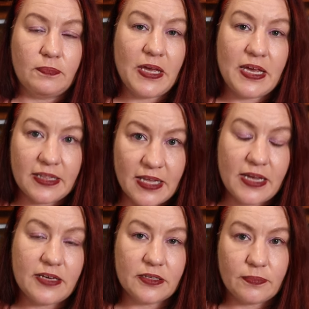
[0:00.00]
being
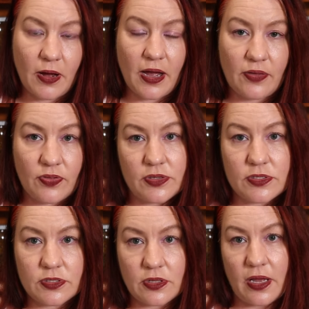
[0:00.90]
needed by
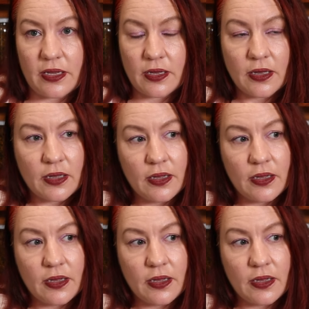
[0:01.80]
others, like,